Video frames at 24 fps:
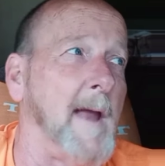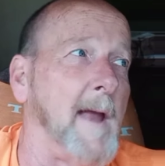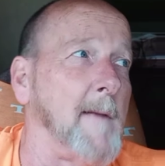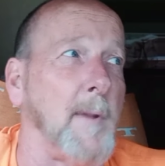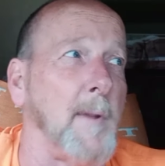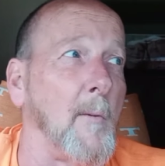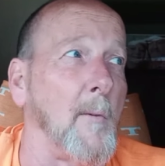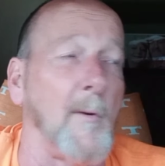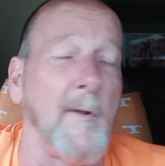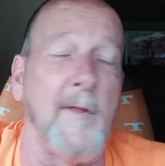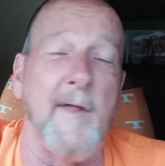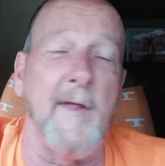
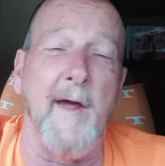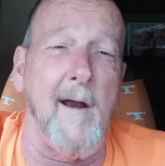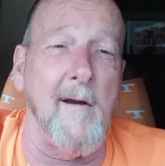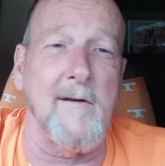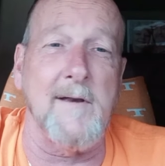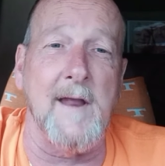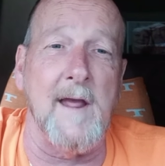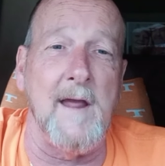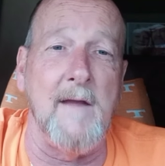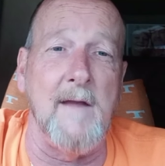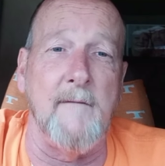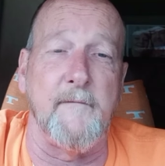but with our
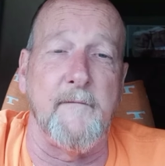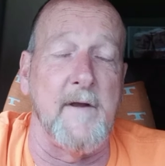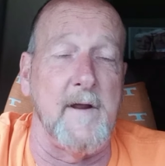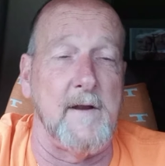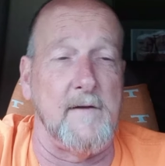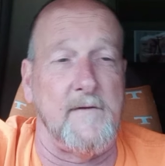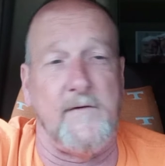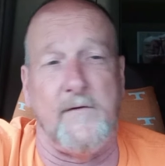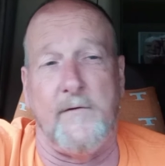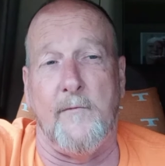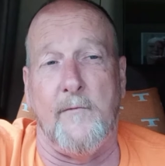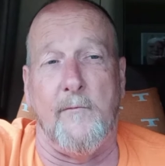
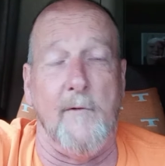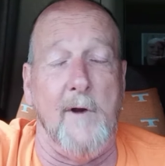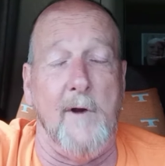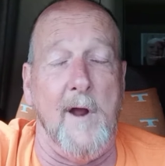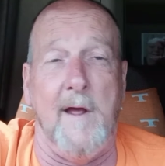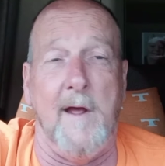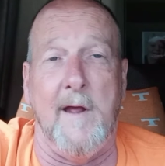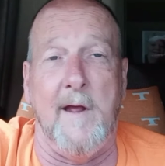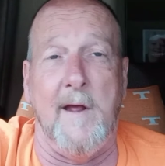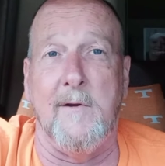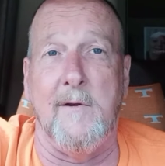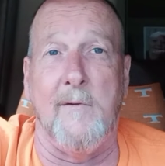defense, your
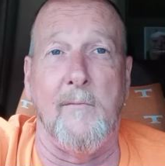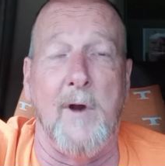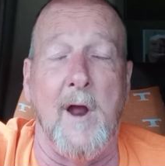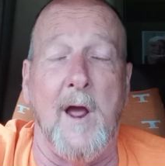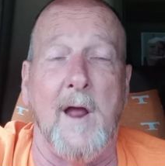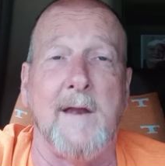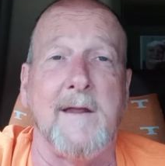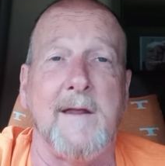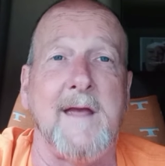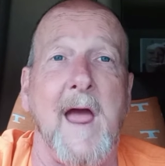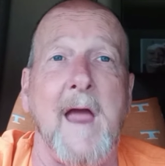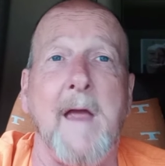
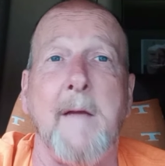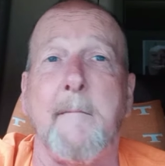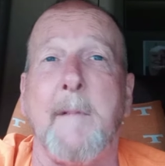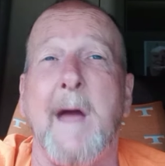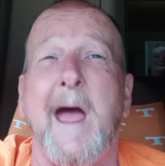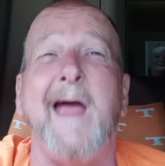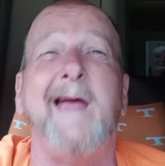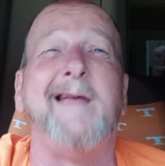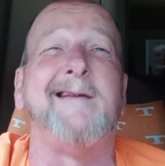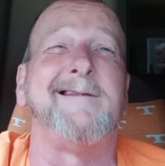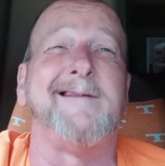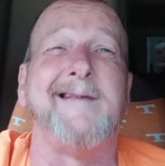run game
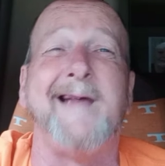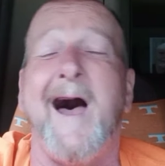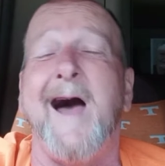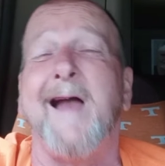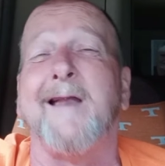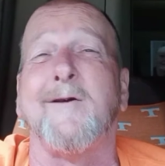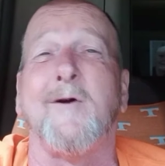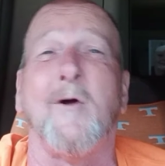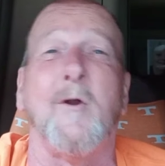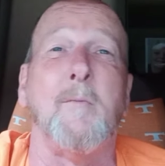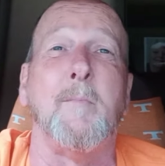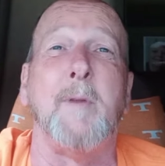is not
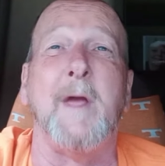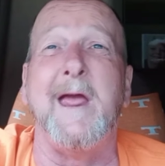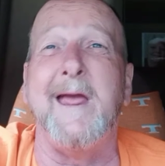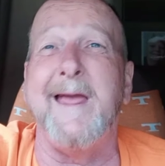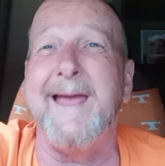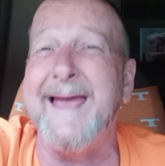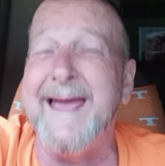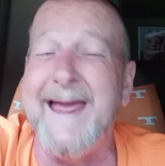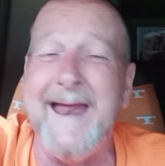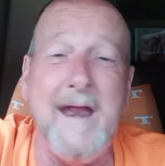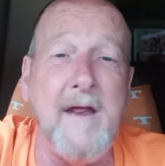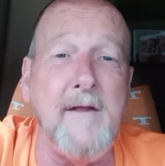going to be
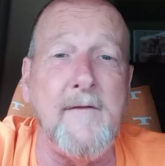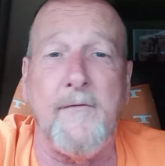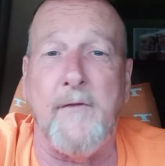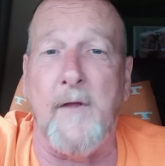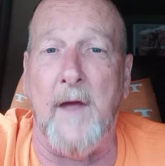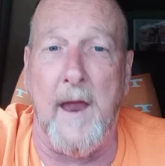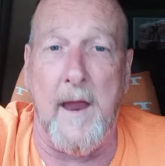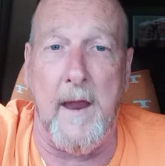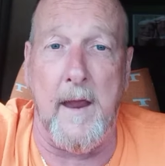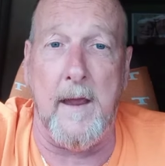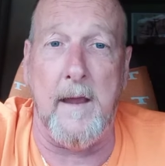anything.